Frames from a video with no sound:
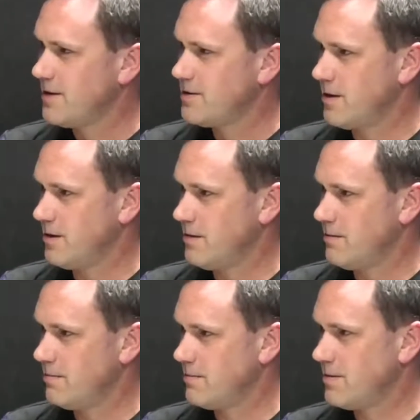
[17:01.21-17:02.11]

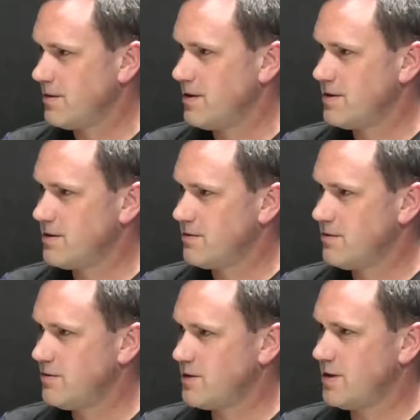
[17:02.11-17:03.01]
so there's
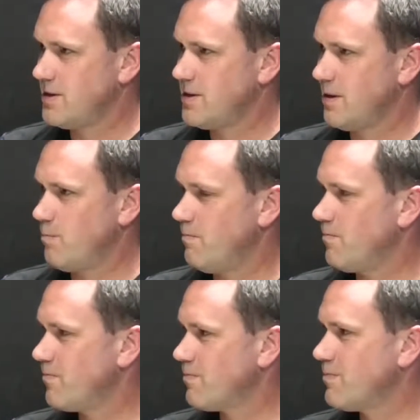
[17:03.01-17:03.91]
usually some